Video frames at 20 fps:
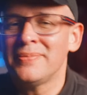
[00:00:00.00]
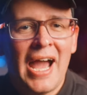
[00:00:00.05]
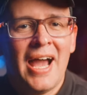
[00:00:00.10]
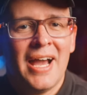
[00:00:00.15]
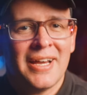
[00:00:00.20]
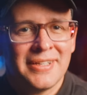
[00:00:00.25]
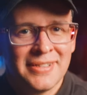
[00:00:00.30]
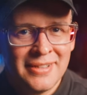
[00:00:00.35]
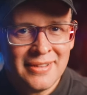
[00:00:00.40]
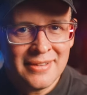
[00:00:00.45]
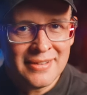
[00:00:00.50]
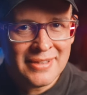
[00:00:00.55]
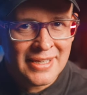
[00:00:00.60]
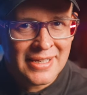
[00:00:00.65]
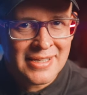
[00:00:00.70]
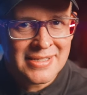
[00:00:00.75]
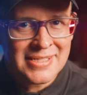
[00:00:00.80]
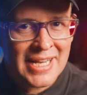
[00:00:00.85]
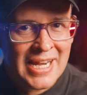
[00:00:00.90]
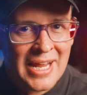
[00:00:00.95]
Adding
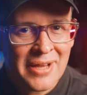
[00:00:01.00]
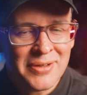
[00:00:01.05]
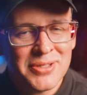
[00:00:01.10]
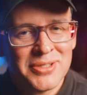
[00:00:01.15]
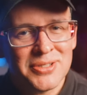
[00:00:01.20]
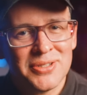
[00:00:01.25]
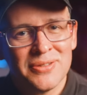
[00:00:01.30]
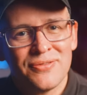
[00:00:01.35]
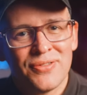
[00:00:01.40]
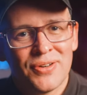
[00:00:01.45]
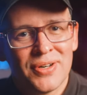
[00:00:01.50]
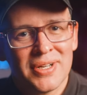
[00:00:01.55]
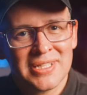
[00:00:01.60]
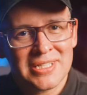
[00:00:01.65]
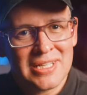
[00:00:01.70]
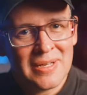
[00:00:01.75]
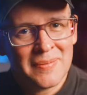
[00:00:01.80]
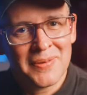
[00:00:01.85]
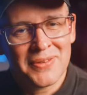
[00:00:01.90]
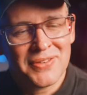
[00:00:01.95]
things allow you to, for
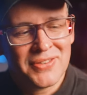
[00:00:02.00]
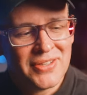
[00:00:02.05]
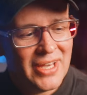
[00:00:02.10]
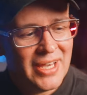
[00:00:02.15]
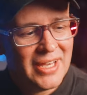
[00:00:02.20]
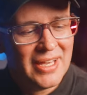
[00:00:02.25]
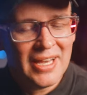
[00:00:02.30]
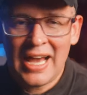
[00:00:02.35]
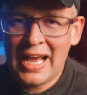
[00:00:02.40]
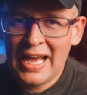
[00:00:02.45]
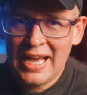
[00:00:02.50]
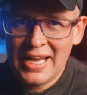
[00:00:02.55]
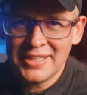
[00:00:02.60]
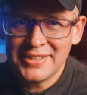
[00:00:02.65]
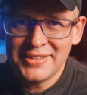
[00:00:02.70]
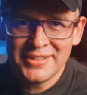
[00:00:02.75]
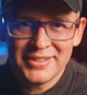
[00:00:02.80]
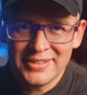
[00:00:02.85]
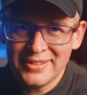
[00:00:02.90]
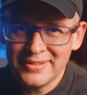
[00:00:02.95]
example, say
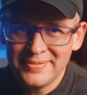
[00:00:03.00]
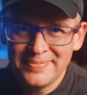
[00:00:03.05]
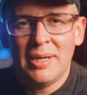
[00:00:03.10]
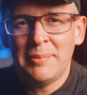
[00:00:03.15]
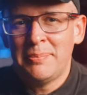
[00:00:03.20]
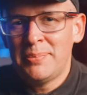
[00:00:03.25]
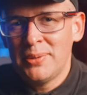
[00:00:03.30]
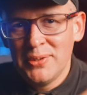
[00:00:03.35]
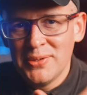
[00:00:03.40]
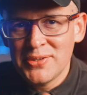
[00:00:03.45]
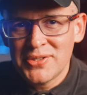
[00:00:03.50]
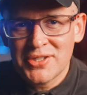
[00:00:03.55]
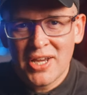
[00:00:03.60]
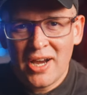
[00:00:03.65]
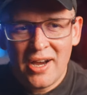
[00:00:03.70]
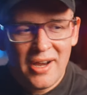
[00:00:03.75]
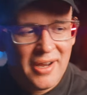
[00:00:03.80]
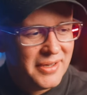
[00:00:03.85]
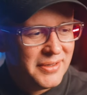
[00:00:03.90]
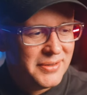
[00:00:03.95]
add a, a blue
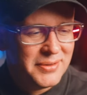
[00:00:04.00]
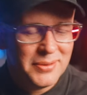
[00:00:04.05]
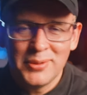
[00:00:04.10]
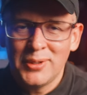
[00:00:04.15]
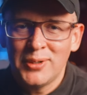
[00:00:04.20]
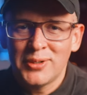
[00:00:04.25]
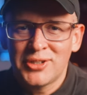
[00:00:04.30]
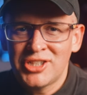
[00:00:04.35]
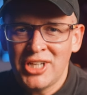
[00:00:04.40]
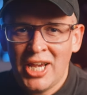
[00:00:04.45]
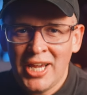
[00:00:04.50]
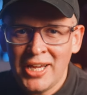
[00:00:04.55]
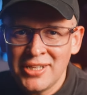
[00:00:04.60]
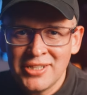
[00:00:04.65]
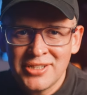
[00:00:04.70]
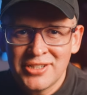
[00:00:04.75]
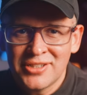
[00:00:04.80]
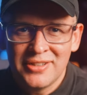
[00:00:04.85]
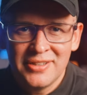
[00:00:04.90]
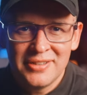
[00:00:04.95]
sky or, or
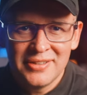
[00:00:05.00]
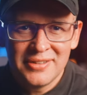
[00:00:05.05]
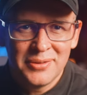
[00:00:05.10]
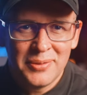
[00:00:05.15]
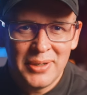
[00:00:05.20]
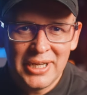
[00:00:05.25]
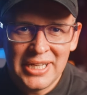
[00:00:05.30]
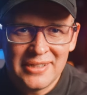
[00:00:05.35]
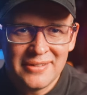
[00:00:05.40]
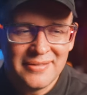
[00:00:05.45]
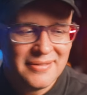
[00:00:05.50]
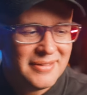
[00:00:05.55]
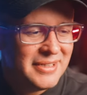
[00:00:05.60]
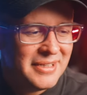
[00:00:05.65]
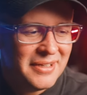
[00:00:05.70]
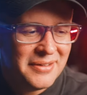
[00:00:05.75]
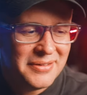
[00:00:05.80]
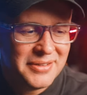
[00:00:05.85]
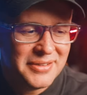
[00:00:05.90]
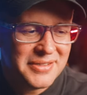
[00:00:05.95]
change the, the way, you
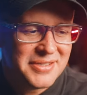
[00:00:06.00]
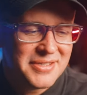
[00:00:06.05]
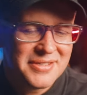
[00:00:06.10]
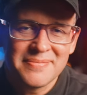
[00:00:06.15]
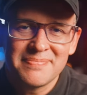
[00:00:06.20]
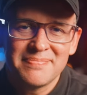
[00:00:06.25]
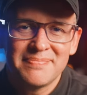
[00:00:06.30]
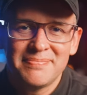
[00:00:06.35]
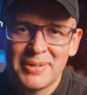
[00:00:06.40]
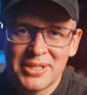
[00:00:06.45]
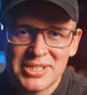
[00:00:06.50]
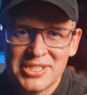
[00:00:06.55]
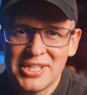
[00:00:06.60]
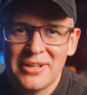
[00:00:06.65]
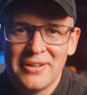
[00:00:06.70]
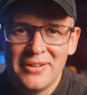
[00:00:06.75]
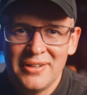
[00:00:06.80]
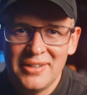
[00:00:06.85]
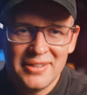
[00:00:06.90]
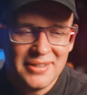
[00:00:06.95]
know, this
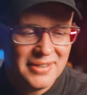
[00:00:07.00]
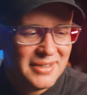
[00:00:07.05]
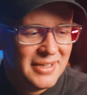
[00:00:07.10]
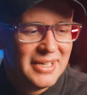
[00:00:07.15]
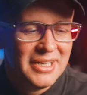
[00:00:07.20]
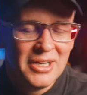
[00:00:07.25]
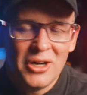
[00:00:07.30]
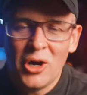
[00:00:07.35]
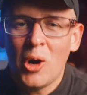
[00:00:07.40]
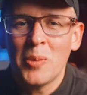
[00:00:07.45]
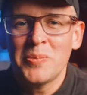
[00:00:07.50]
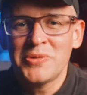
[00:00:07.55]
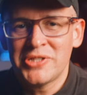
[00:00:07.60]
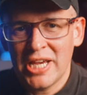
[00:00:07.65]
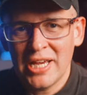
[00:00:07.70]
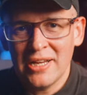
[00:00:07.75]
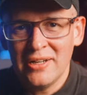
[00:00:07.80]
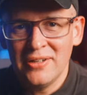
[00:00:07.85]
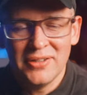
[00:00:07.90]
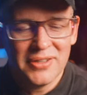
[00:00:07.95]
particular
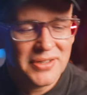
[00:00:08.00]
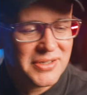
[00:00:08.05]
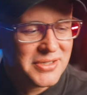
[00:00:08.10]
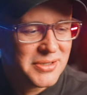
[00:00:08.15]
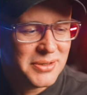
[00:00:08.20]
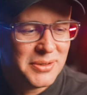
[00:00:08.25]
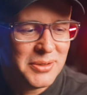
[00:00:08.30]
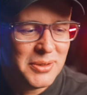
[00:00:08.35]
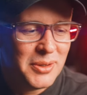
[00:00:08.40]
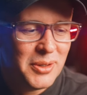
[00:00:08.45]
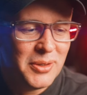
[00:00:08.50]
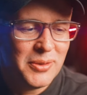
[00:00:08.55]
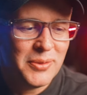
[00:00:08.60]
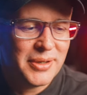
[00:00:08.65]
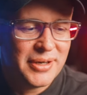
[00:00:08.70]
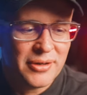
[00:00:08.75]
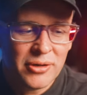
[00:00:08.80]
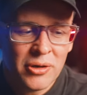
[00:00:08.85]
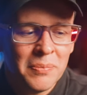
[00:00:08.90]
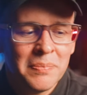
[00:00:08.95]
object looks or, or
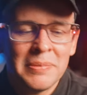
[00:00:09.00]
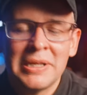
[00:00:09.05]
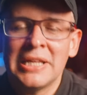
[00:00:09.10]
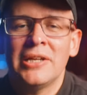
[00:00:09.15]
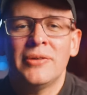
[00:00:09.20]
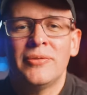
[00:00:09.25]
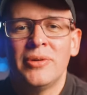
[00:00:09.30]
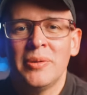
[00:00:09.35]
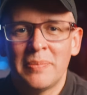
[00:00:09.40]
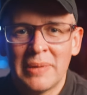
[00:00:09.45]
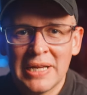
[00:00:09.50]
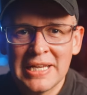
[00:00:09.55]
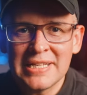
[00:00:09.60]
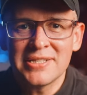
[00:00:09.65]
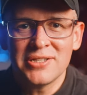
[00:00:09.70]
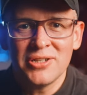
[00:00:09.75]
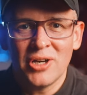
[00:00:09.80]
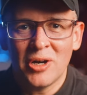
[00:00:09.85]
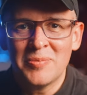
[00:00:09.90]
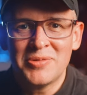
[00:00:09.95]
what, completely replace
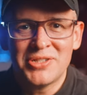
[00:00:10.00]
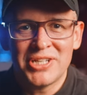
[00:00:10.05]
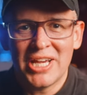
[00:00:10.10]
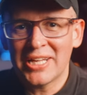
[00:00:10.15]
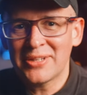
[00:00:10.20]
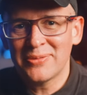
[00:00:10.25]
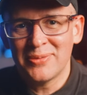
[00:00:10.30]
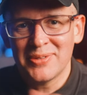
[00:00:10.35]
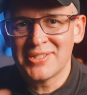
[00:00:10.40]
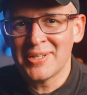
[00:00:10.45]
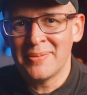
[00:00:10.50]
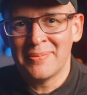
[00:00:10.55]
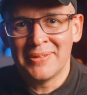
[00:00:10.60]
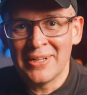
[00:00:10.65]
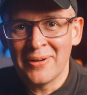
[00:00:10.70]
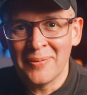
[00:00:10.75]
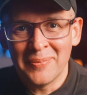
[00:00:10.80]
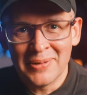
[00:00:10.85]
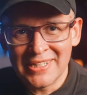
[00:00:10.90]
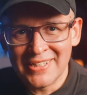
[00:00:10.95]
the object with something
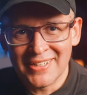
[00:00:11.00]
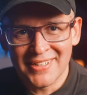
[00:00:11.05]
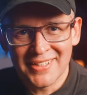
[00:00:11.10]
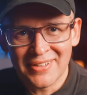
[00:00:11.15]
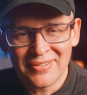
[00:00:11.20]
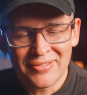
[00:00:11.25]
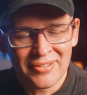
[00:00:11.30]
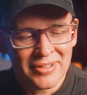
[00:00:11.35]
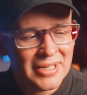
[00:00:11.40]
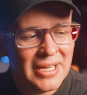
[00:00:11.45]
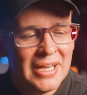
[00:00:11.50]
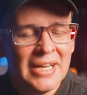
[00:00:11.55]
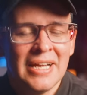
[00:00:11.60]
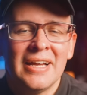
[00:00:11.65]
completely different.